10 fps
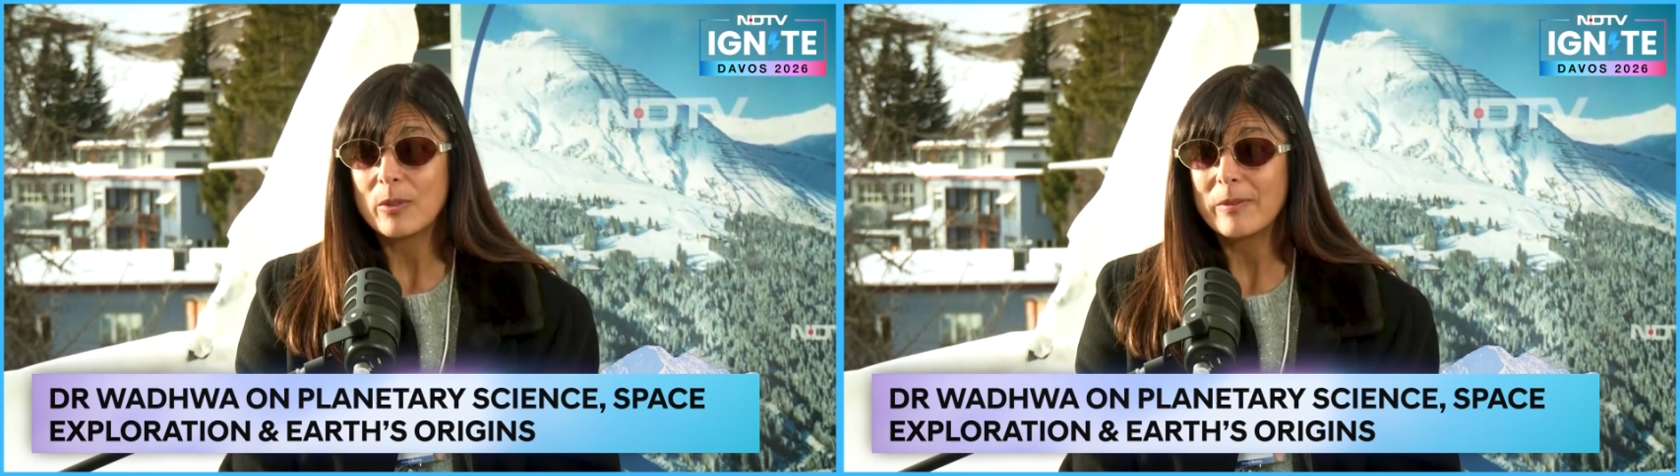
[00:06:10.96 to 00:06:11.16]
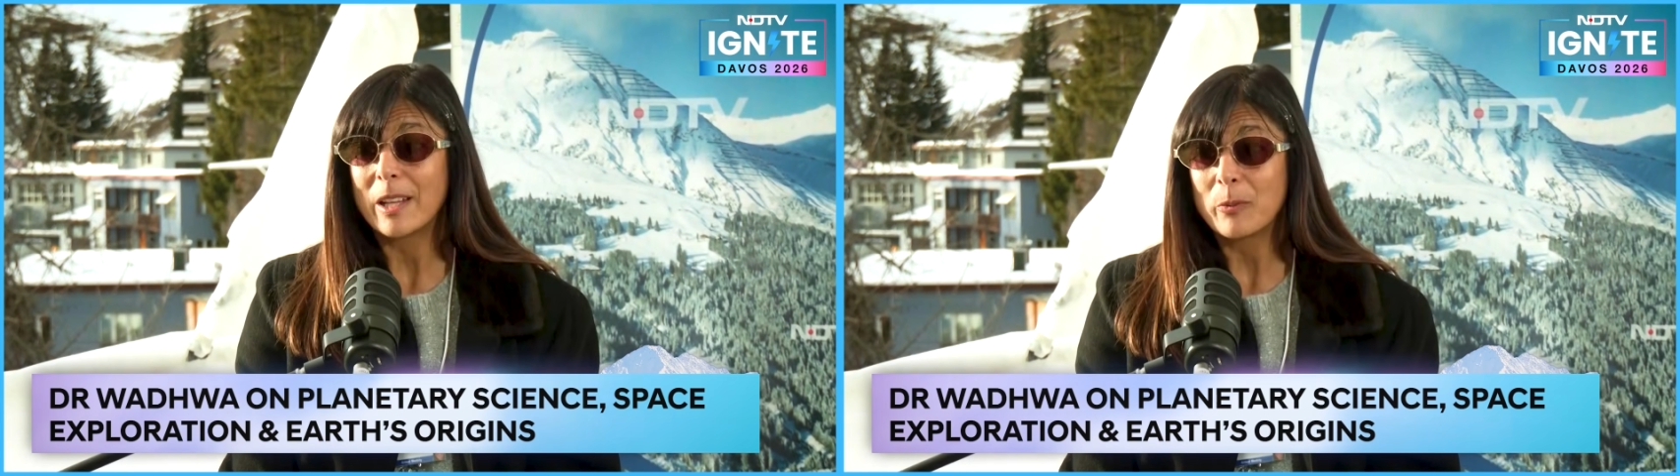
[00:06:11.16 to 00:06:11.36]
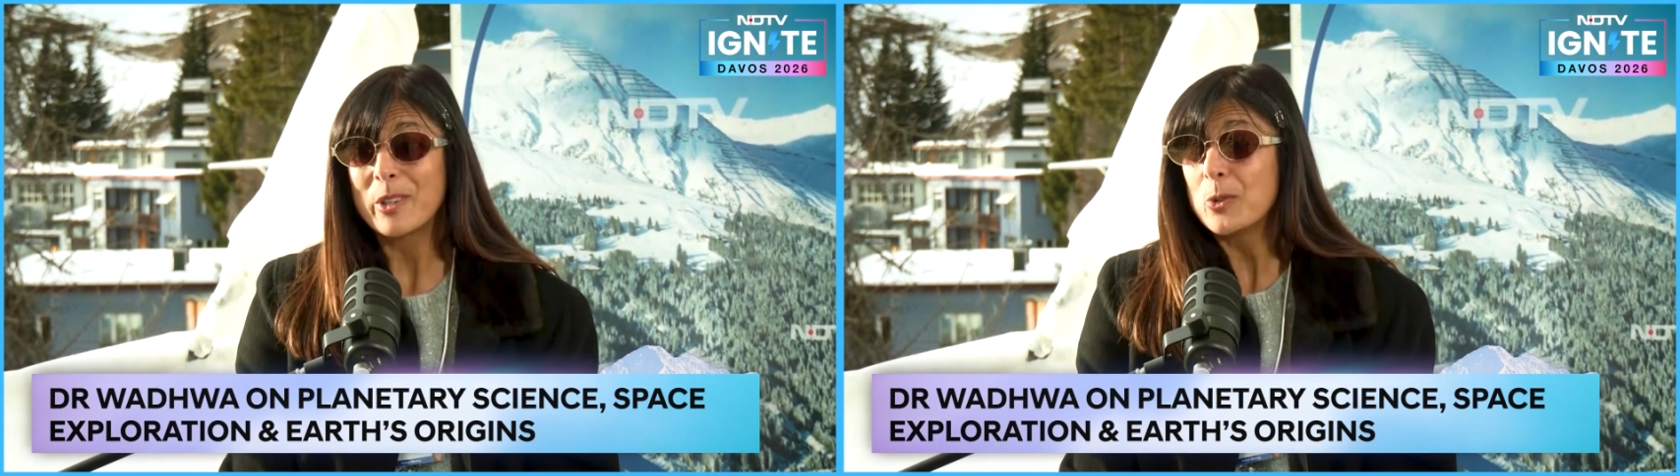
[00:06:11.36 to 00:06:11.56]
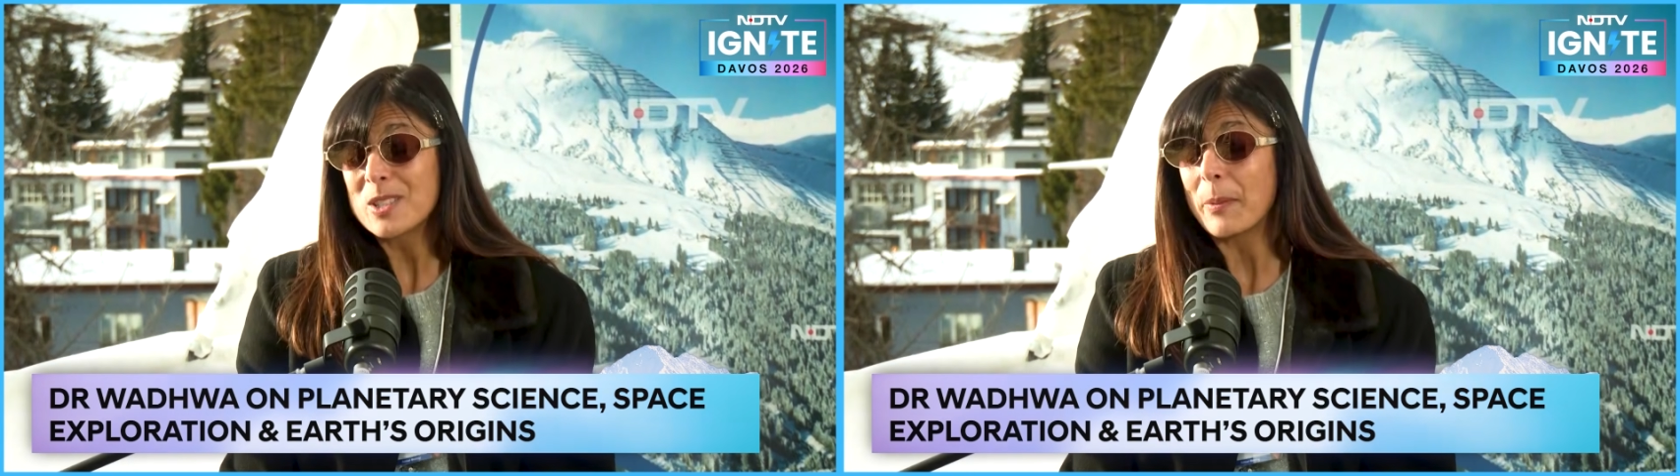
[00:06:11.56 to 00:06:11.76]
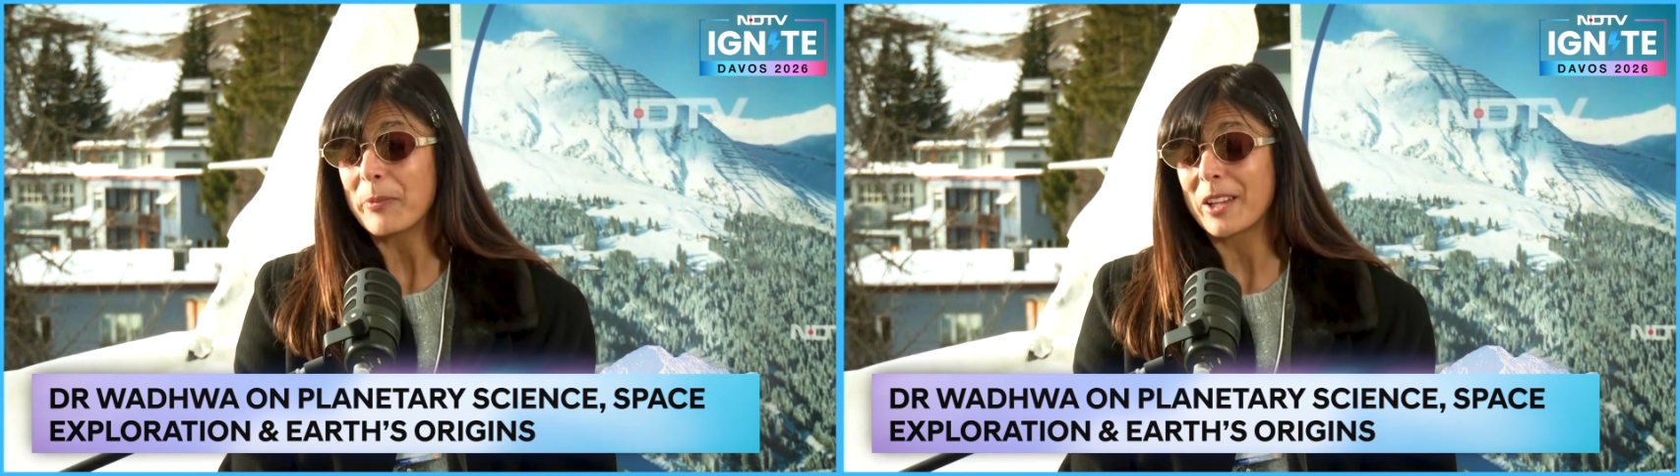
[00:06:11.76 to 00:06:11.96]
and we do
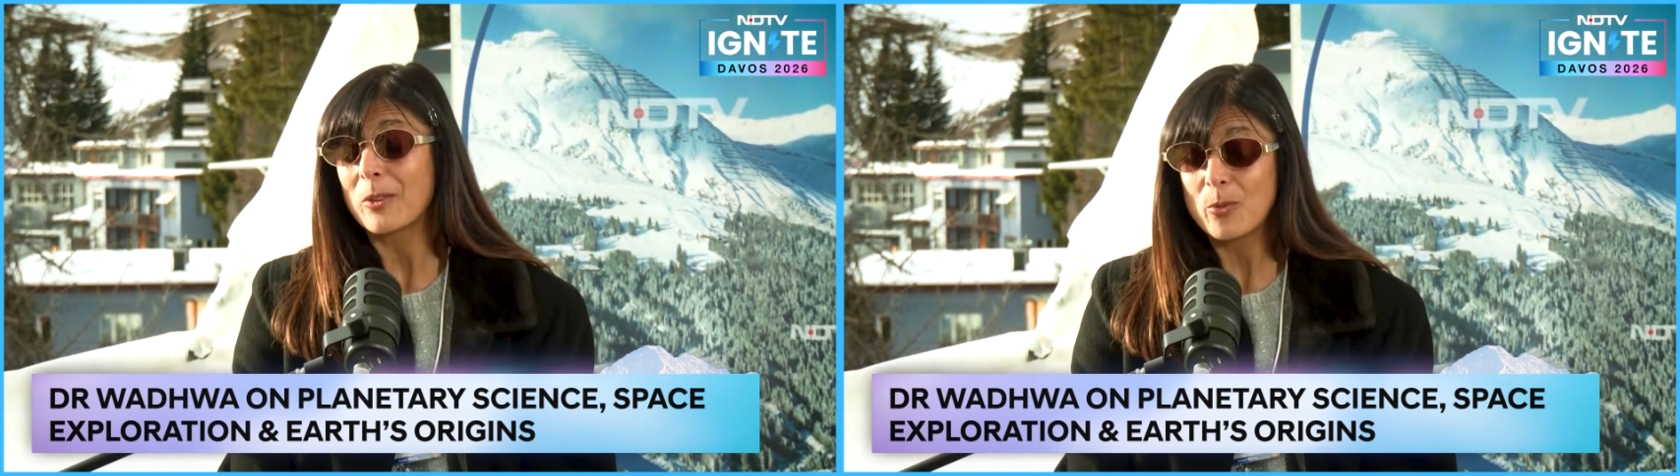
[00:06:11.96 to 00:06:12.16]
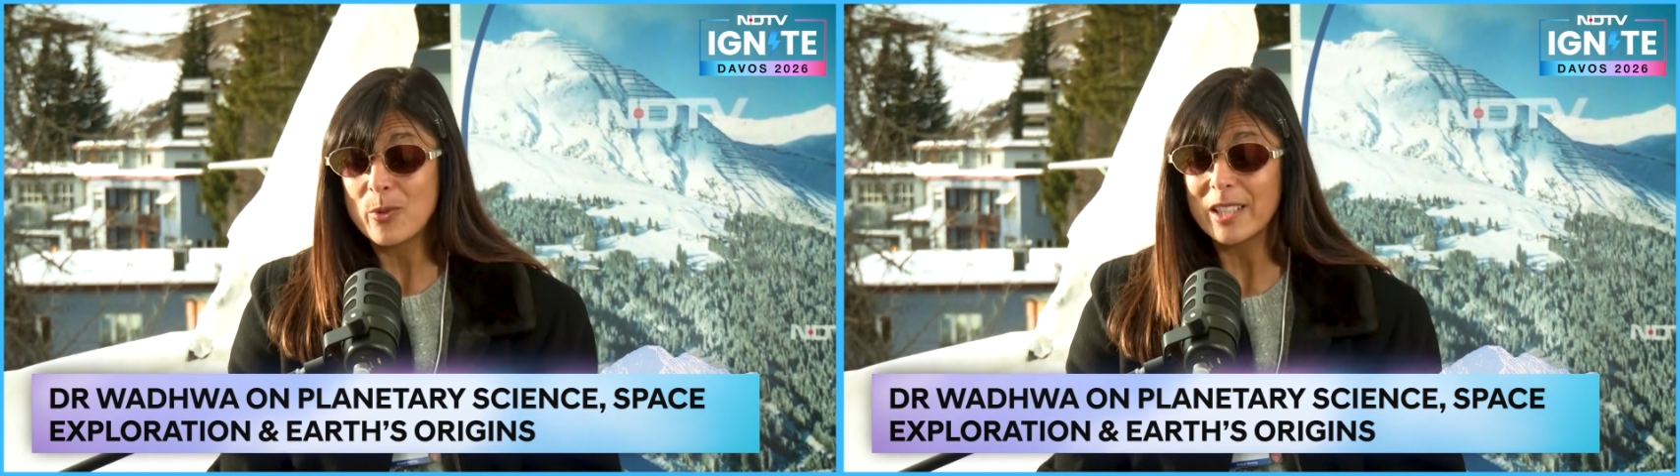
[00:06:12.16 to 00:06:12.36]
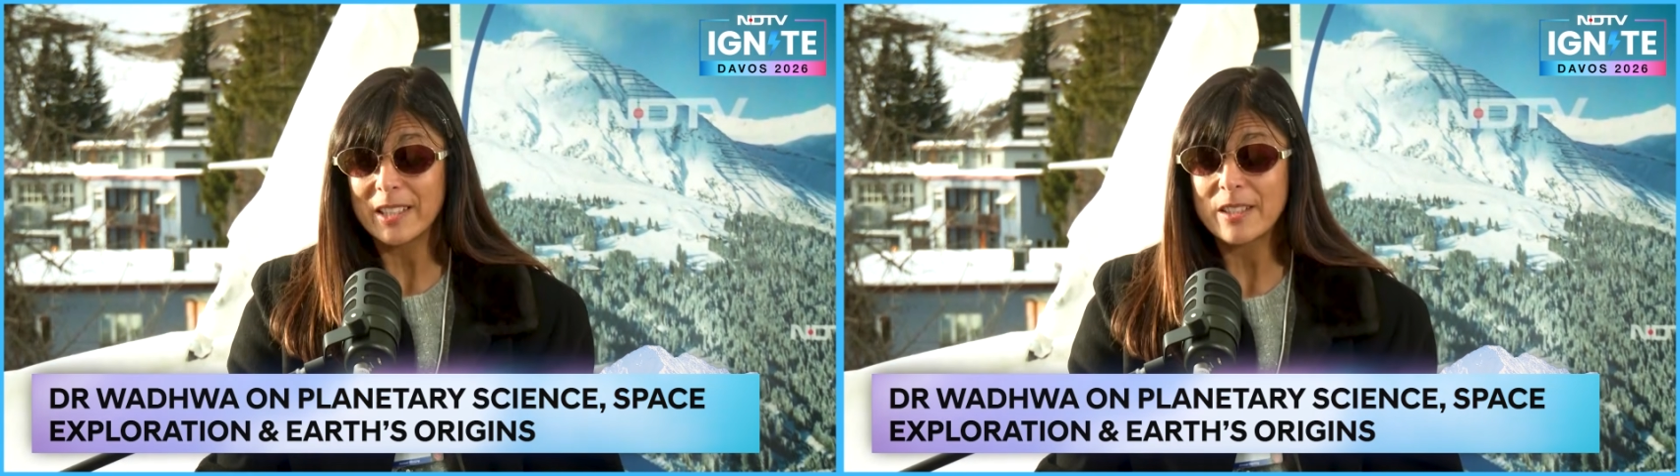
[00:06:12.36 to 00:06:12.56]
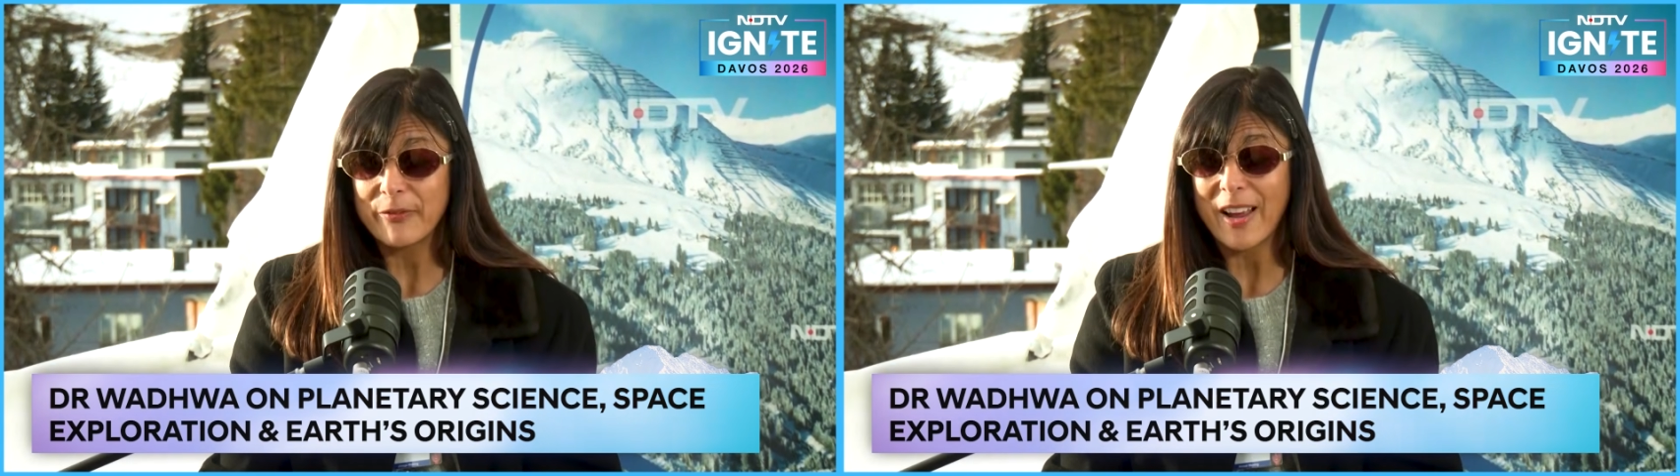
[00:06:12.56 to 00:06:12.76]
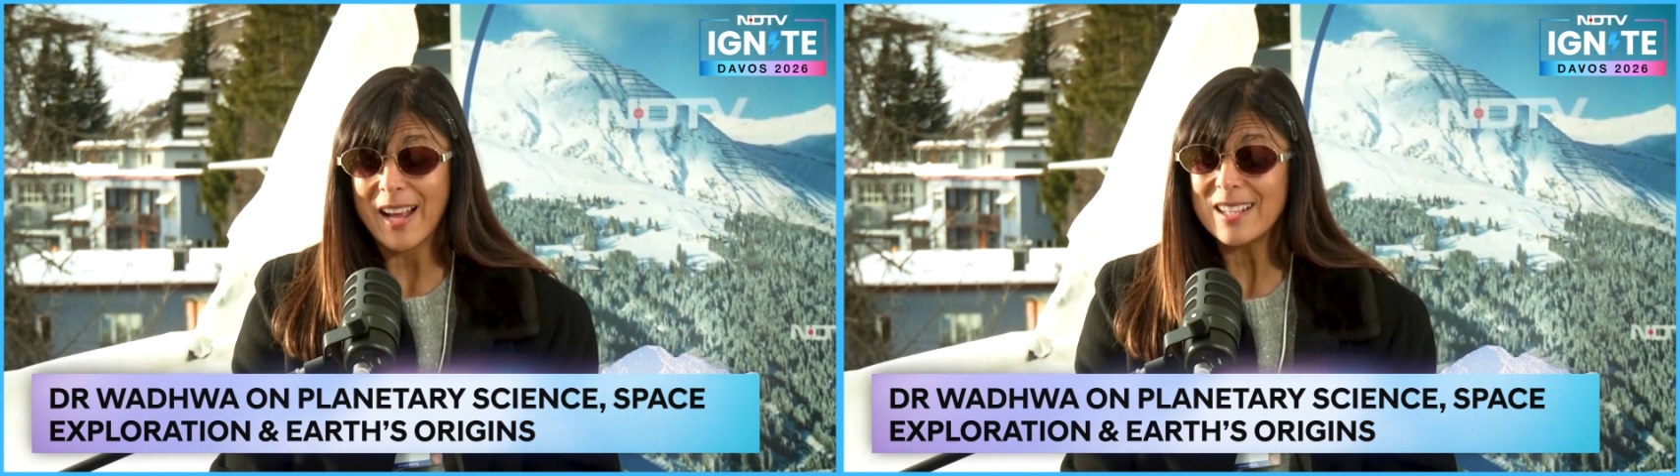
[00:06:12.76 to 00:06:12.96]
something really
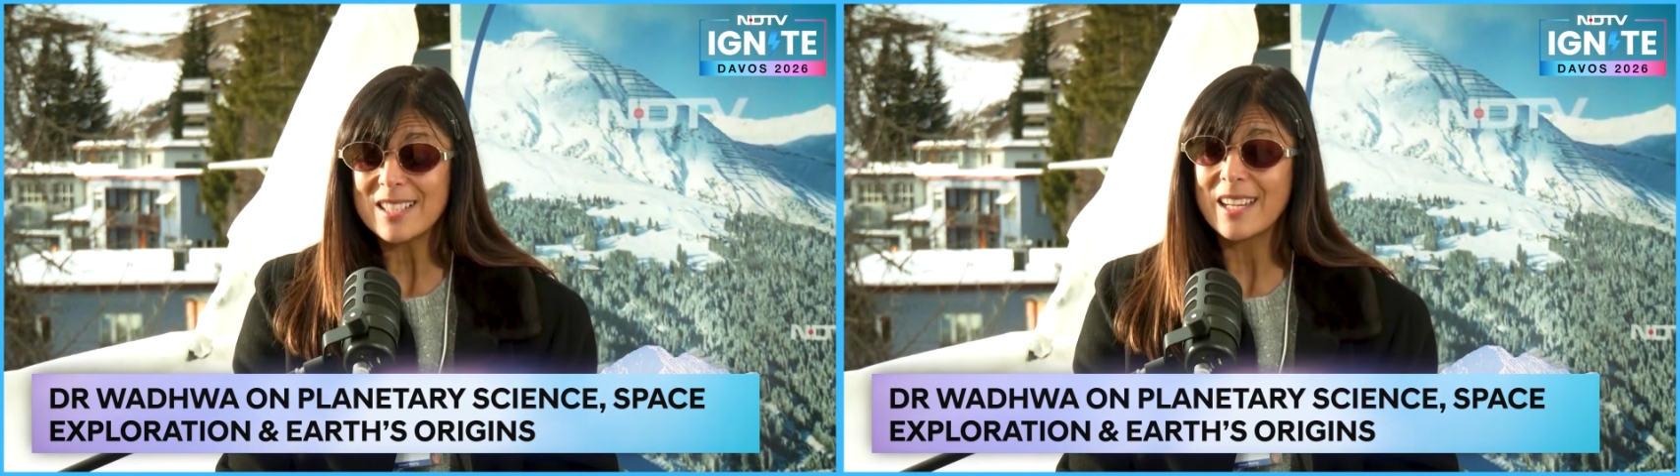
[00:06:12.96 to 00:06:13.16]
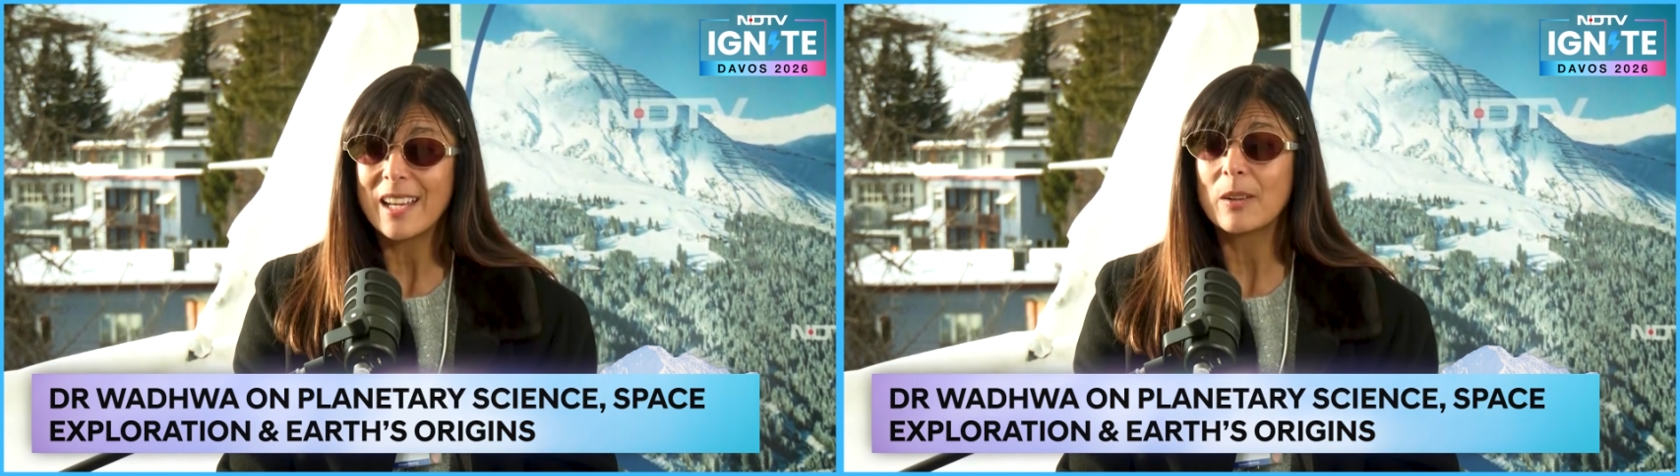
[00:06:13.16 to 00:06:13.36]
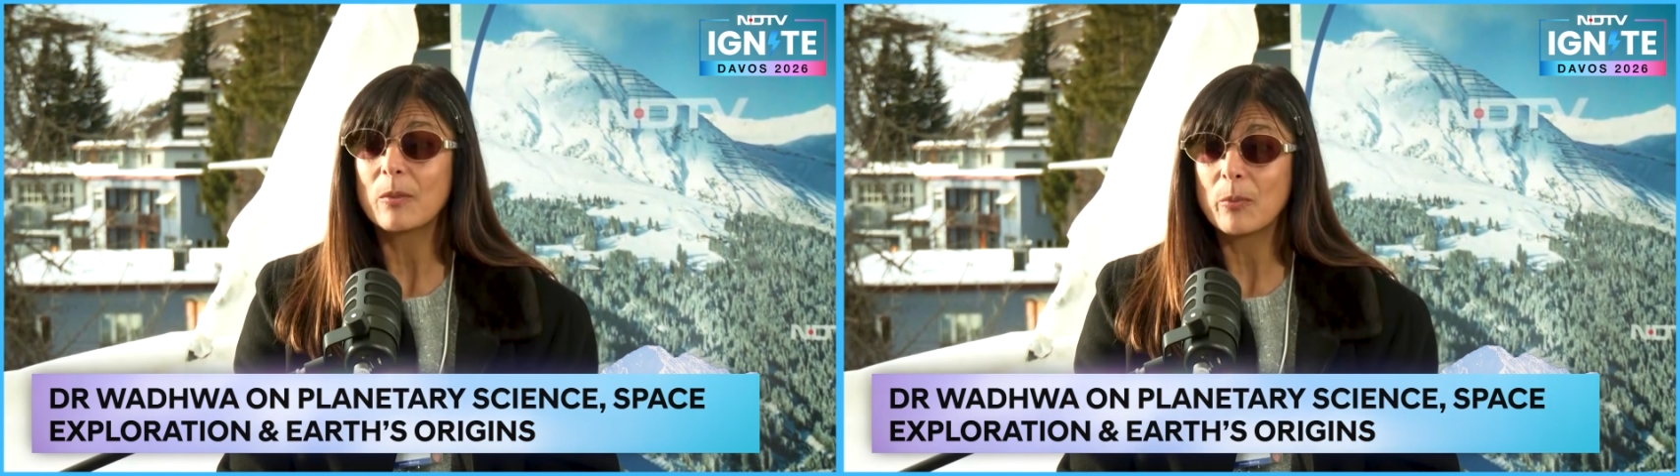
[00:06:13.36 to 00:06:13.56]
fast and